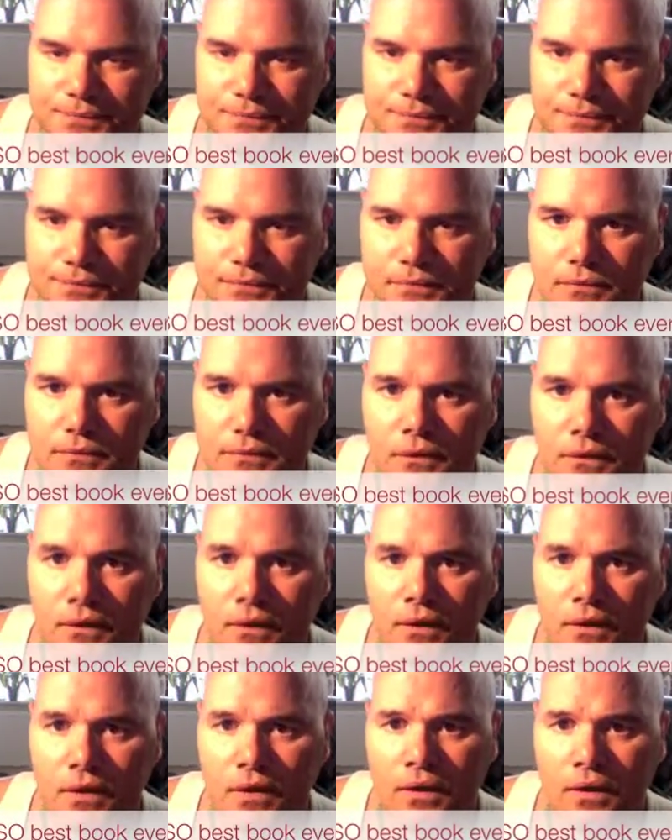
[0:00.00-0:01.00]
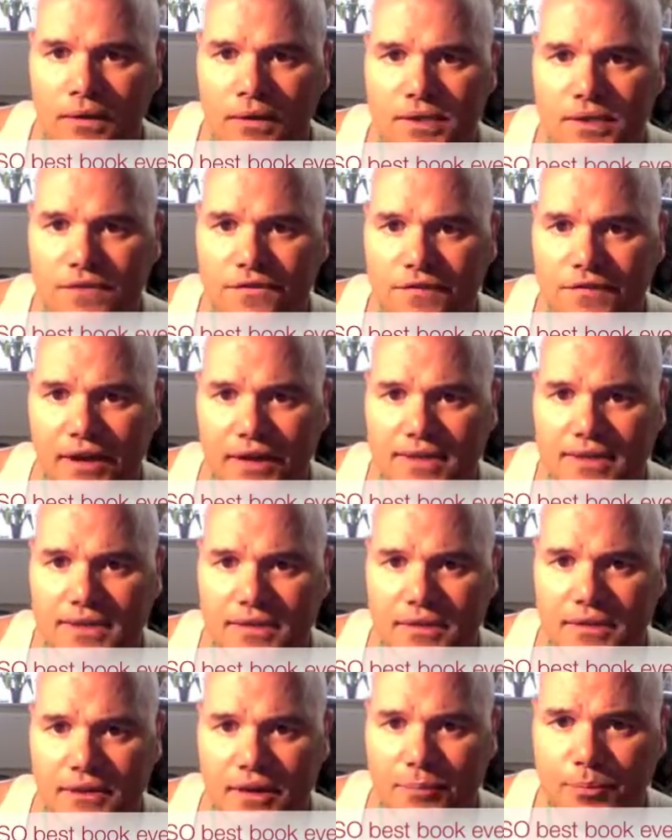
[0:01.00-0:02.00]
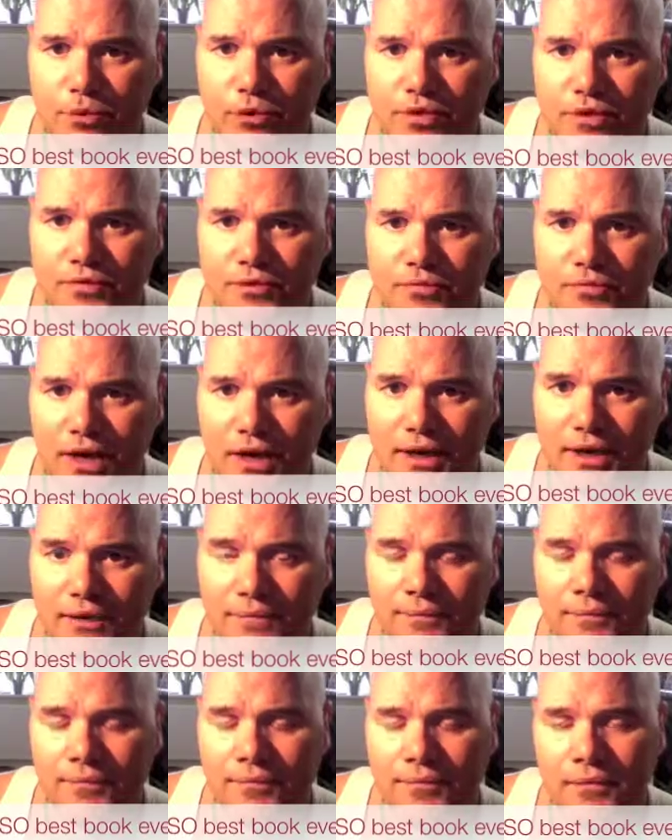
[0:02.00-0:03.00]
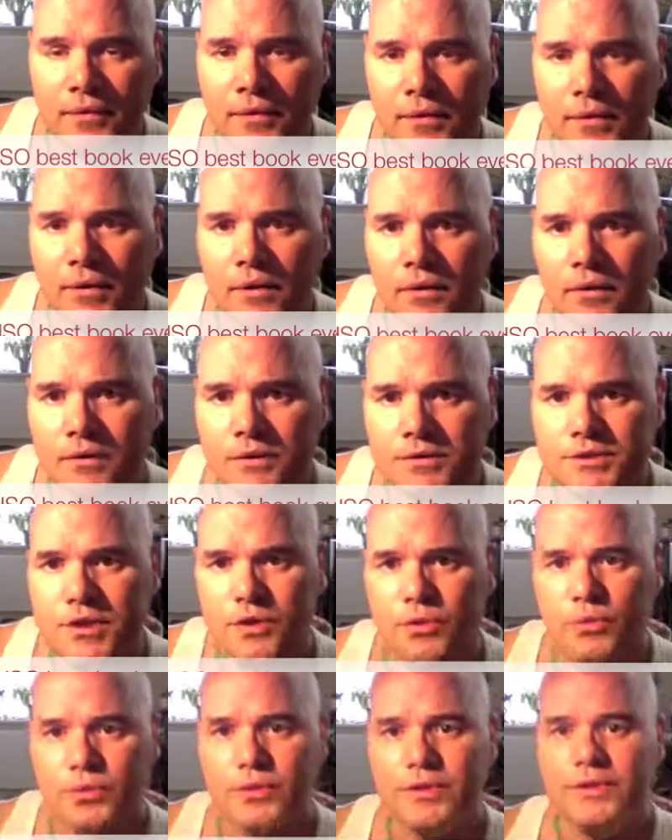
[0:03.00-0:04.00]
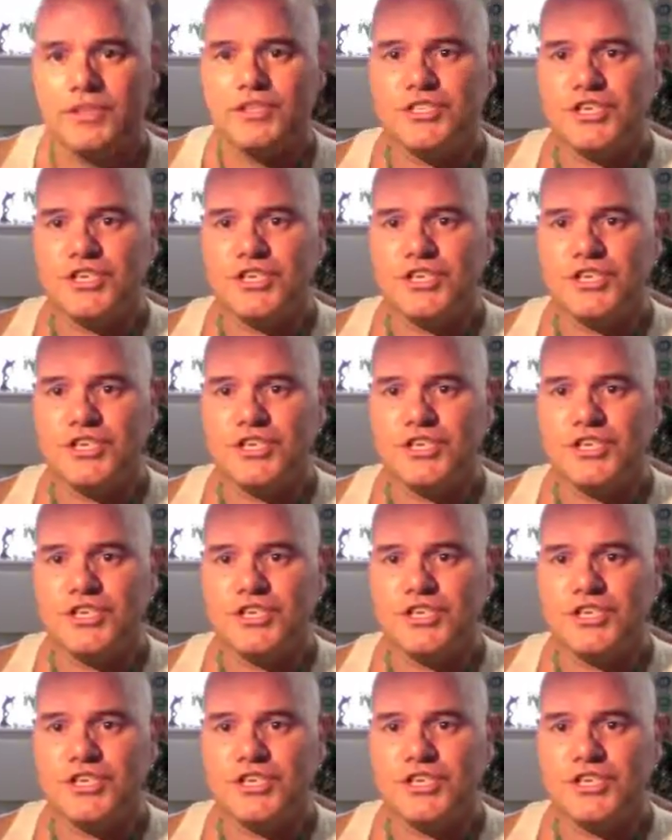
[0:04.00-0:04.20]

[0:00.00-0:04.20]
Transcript: this affects their breathing rate. So with the CHEK system,